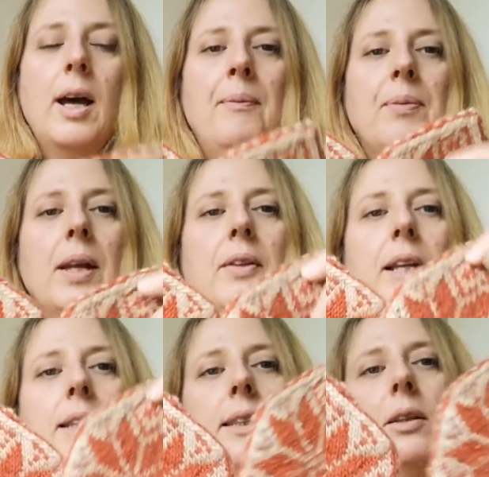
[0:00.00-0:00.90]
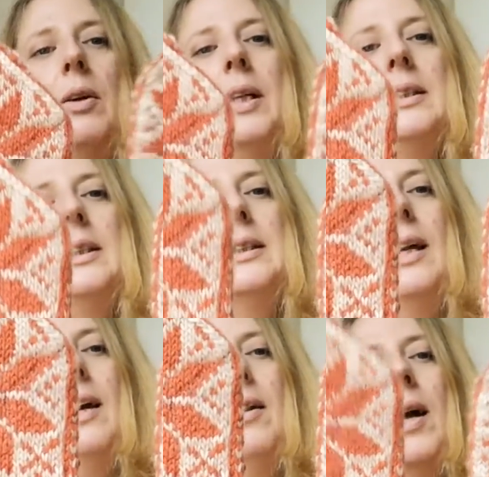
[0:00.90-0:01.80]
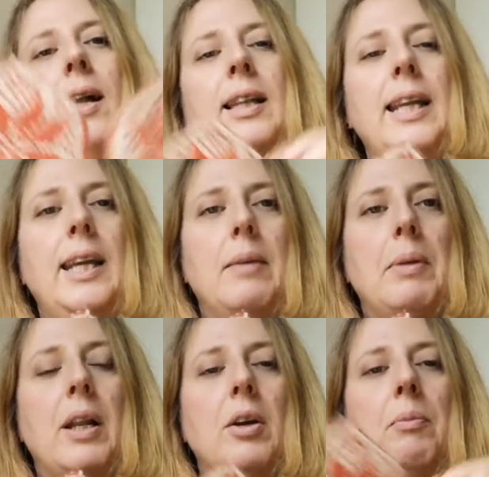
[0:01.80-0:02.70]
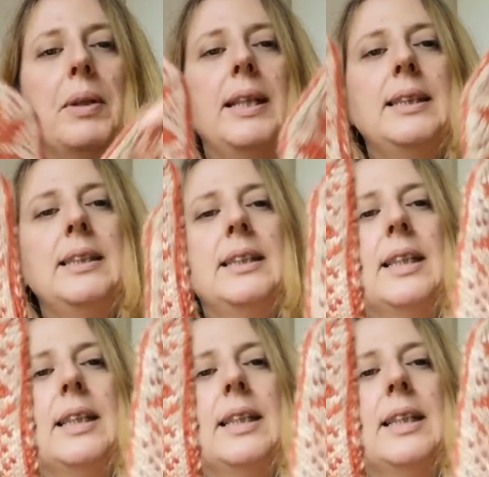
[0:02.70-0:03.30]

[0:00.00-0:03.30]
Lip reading: And this is, I'll link it below, but this is